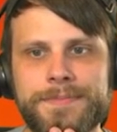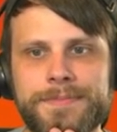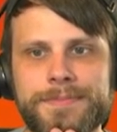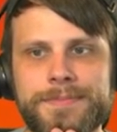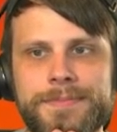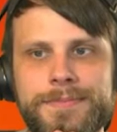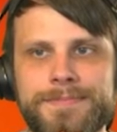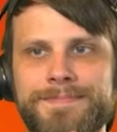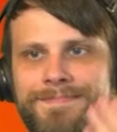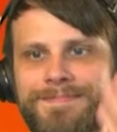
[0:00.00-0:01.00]

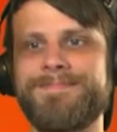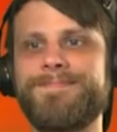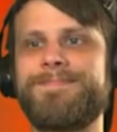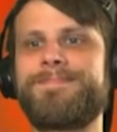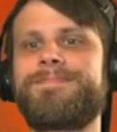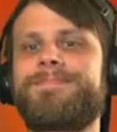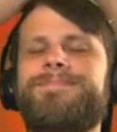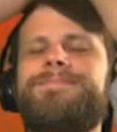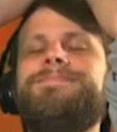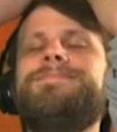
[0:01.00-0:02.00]

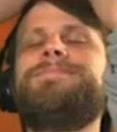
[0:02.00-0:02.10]
Nobody speaks.